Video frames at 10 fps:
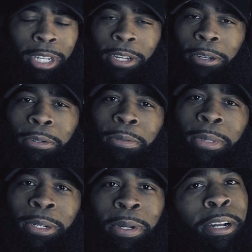No,
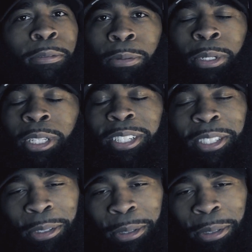bro, I don't want nothing to